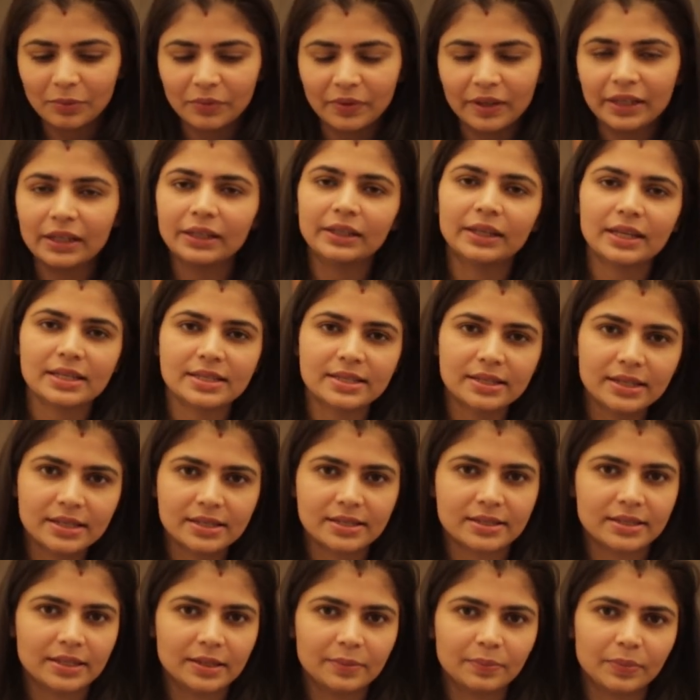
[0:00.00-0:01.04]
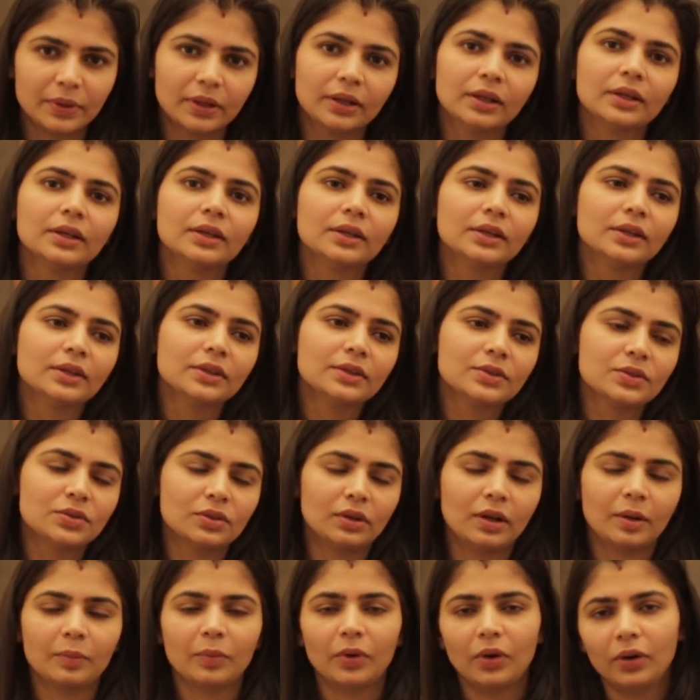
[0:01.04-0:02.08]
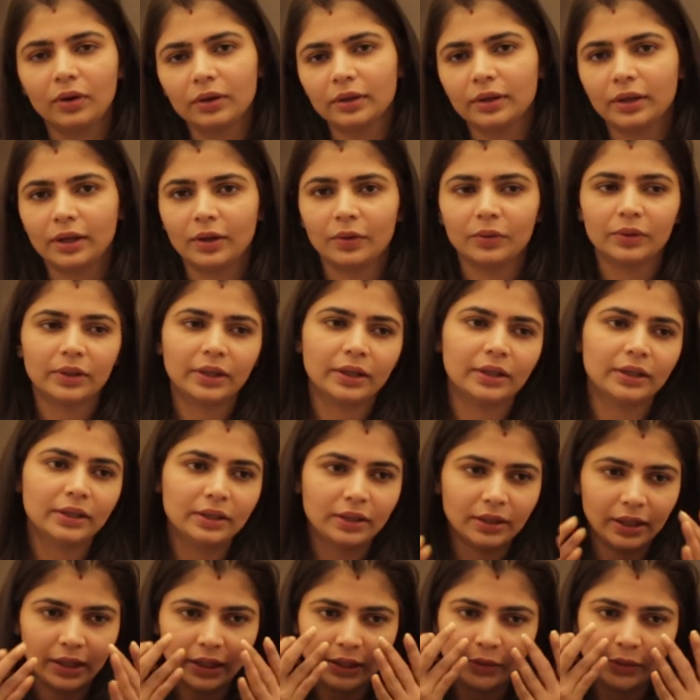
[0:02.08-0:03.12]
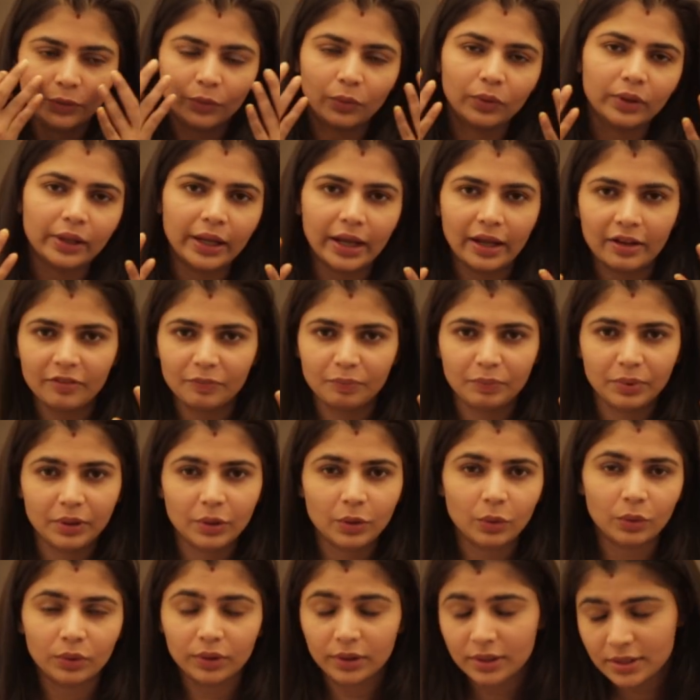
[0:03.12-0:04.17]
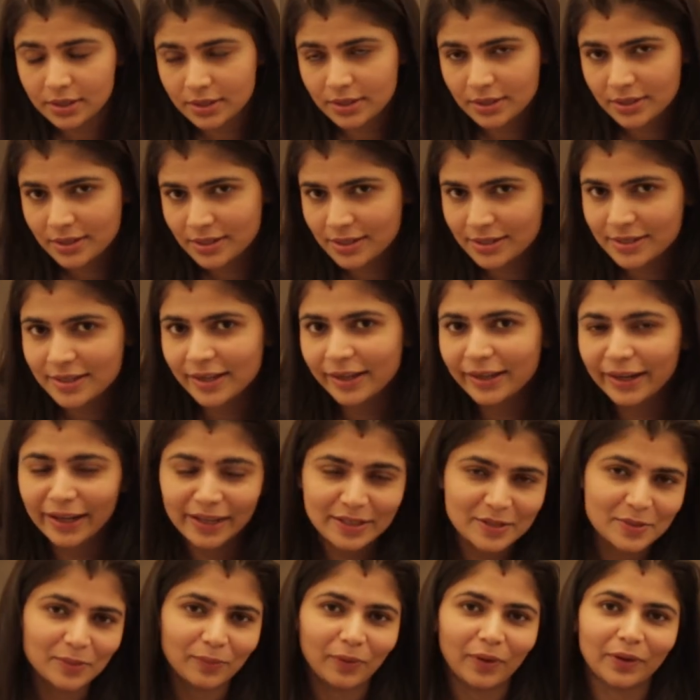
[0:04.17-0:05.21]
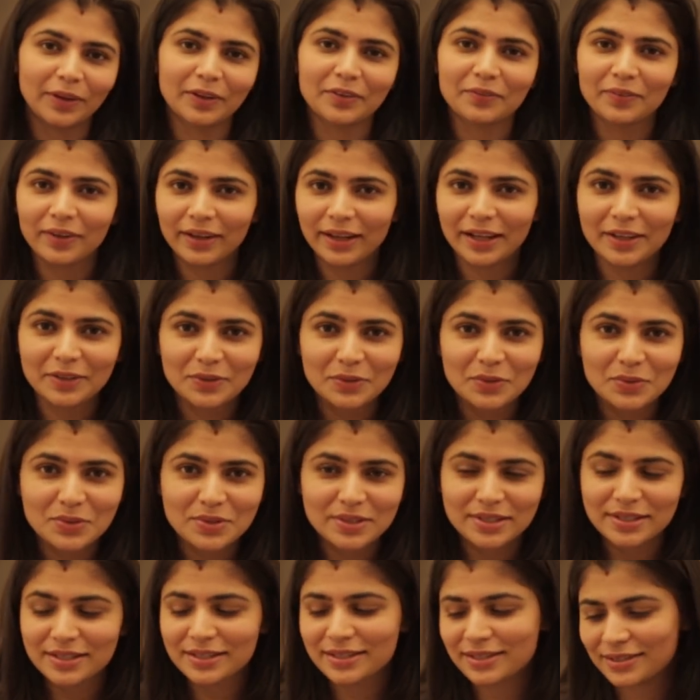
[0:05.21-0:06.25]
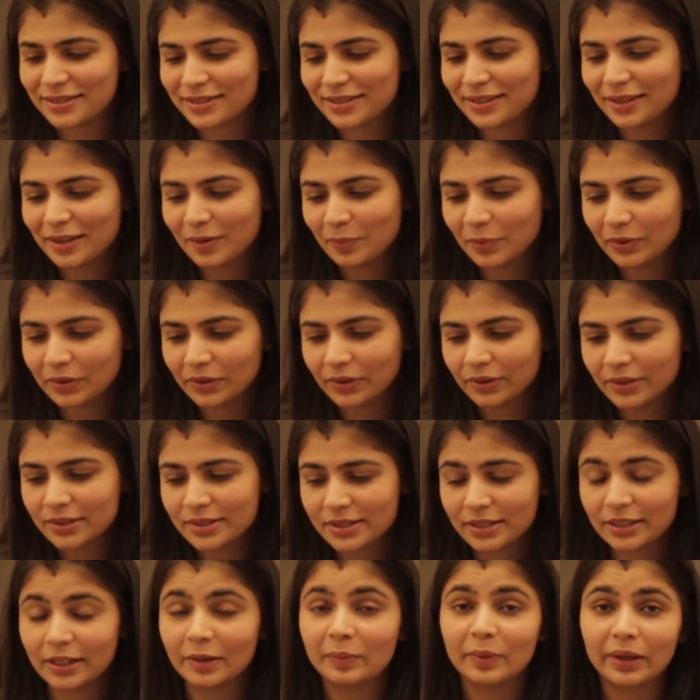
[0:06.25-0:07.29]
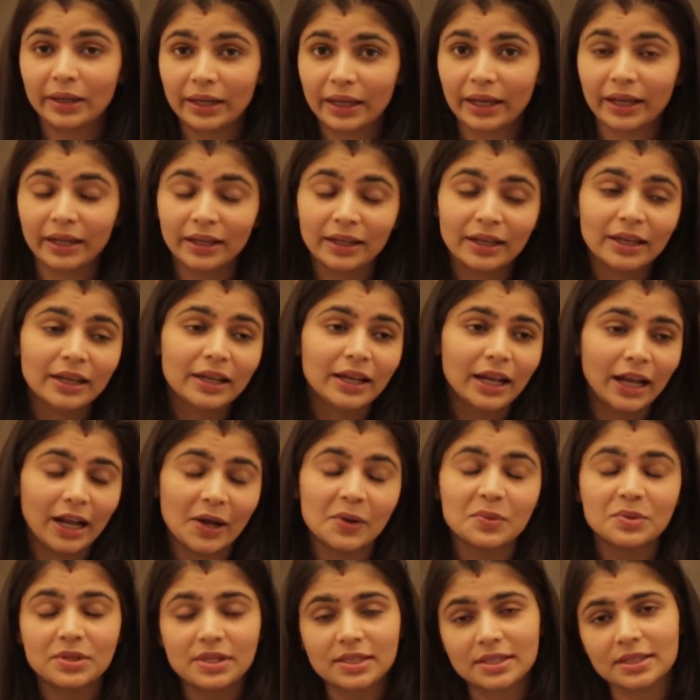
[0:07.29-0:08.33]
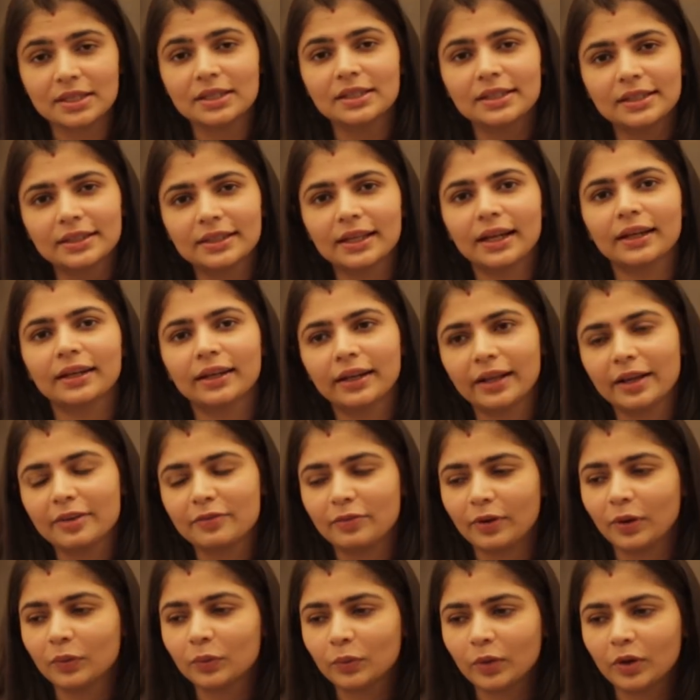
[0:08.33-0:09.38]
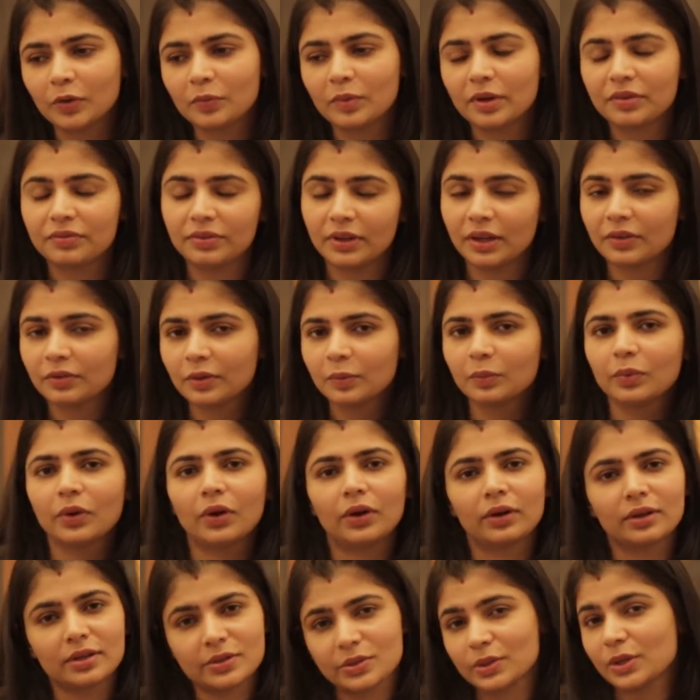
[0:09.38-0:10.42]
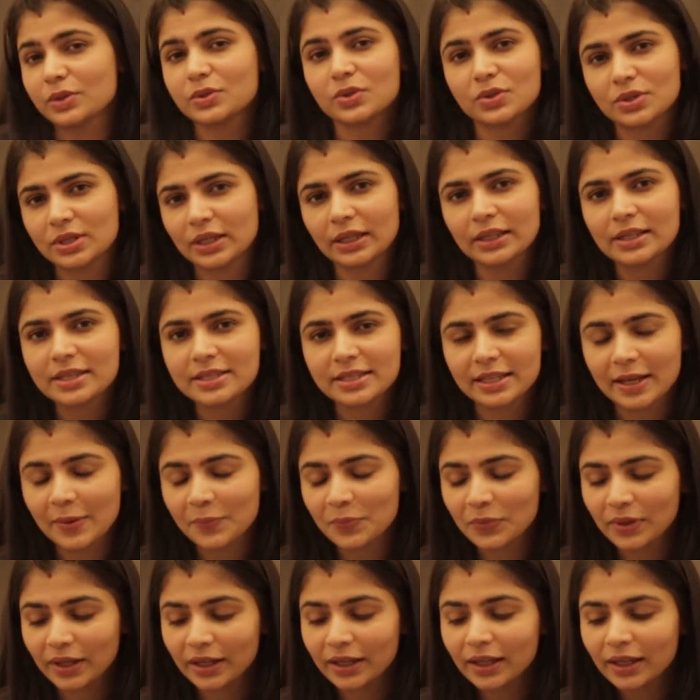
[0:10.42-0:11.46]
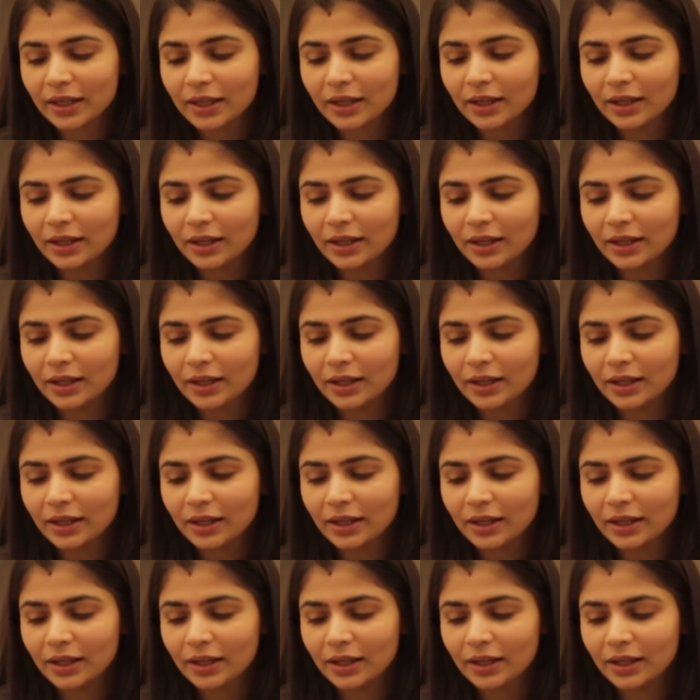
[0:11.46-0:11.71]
very restless sleeper. So I'm all around, and I don't have pillow creases the next morning when I use this particular serum. And I was just thinking that, and I found one of my favorite bloggers also say the same thing,